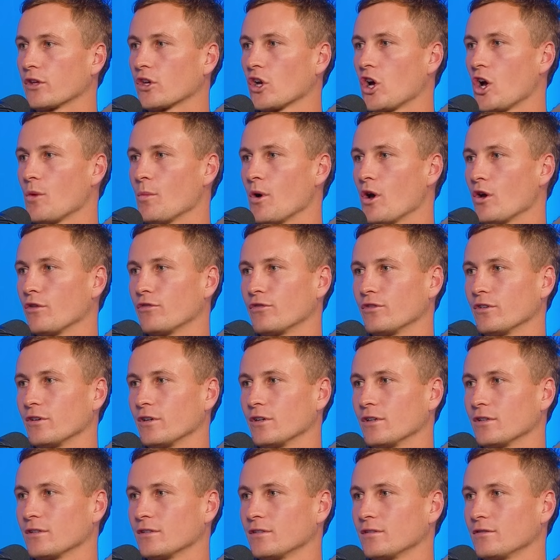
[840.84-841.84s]
Como
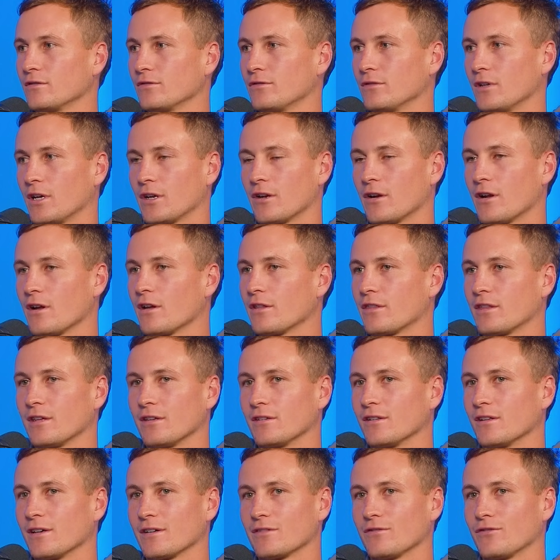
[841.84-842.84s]
for, I don't know, I
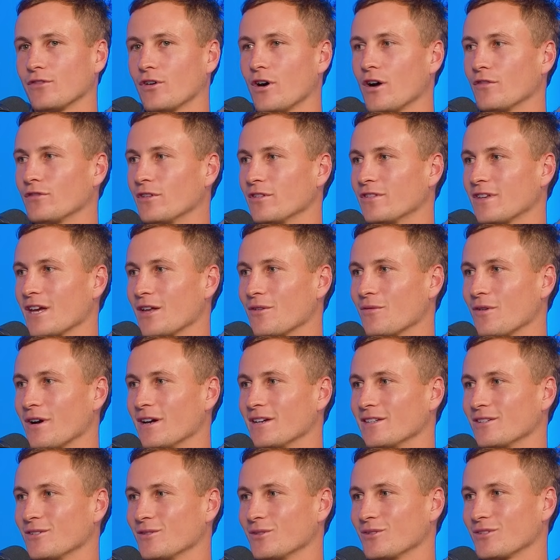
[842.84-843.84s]
think like 5 to 10
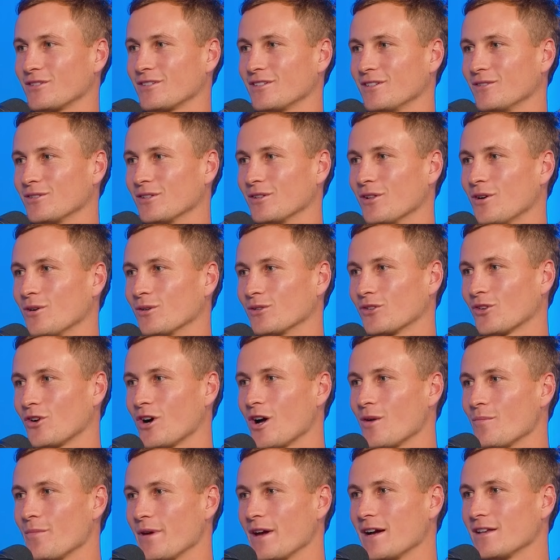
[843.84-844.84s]
weeks. It was a long
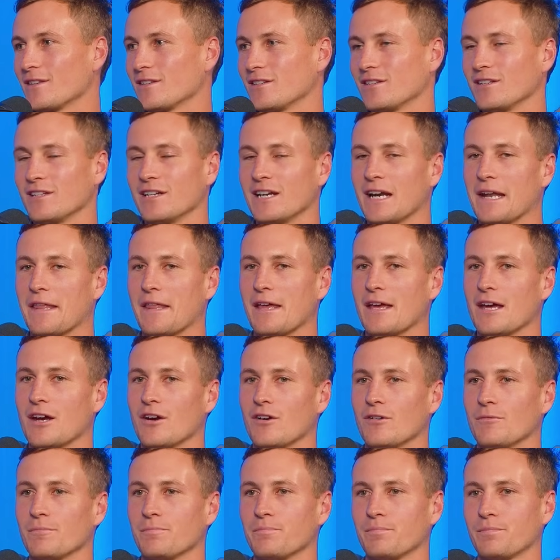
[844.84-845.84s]
time bouncing in and out of
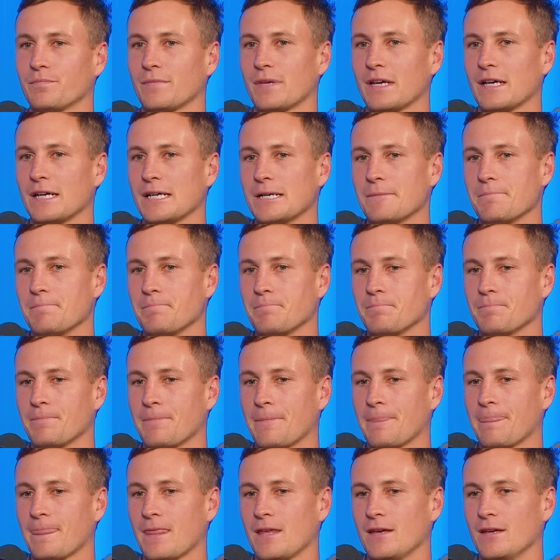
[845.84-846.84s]
there, and
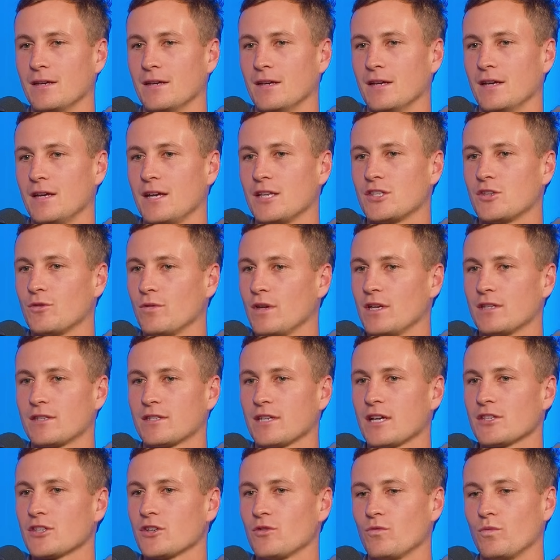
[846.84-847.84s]
it's
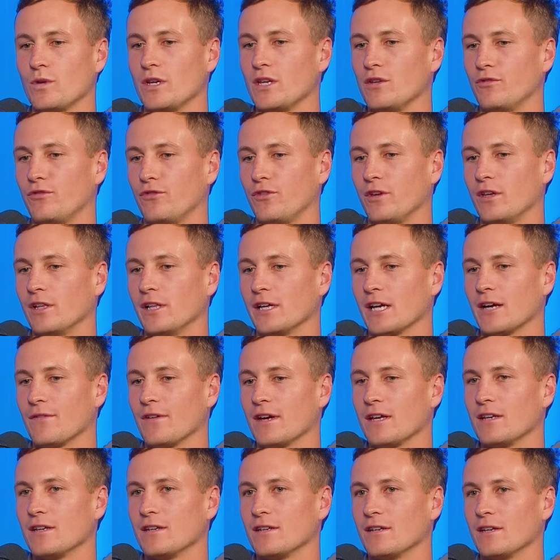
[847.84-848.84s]
such a weird feeling. I
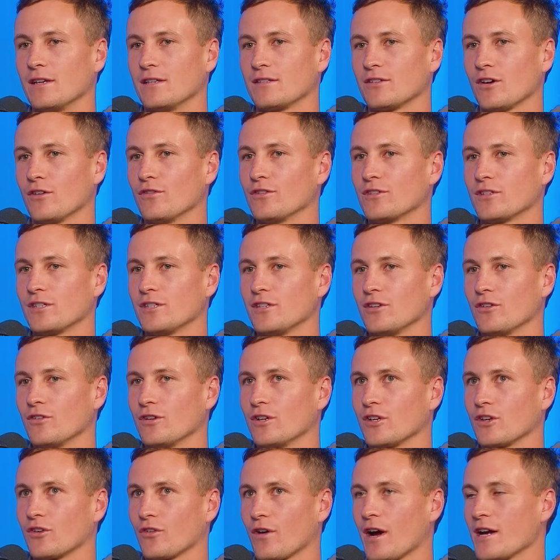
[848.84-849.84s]
mean, it's obviously you're
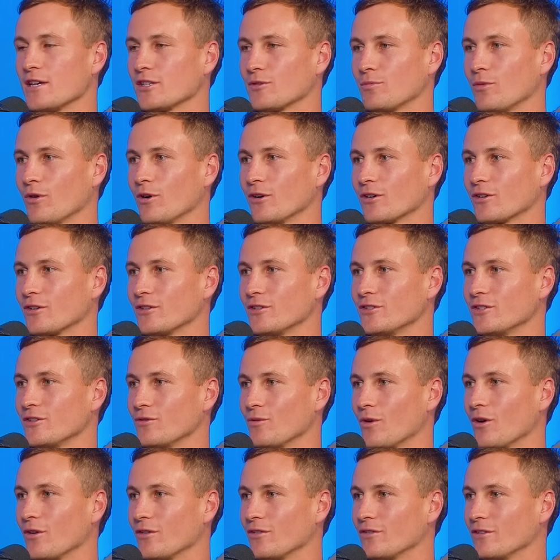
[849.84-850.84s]
in a great spot because you
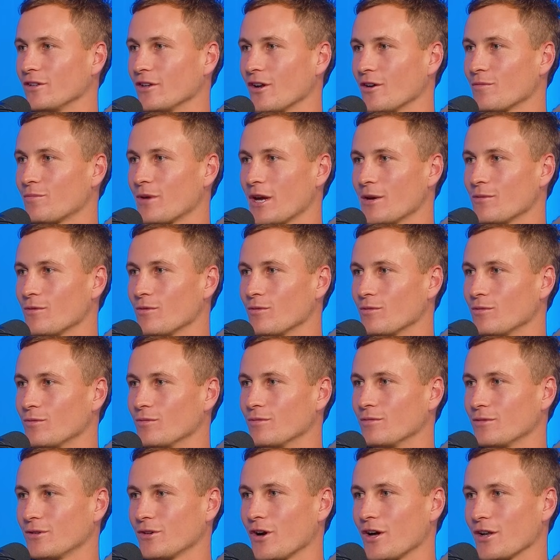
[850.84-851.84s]
want, people
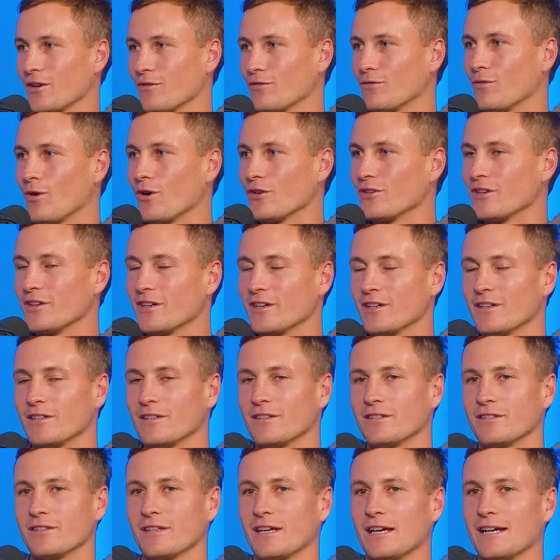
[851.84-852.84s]
kind of want you,
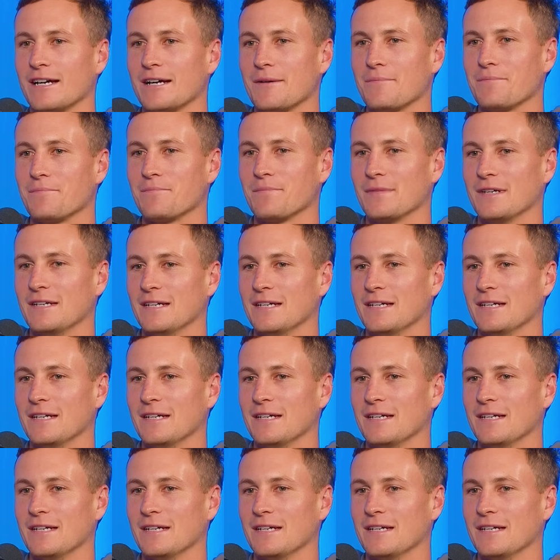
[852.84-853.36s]
and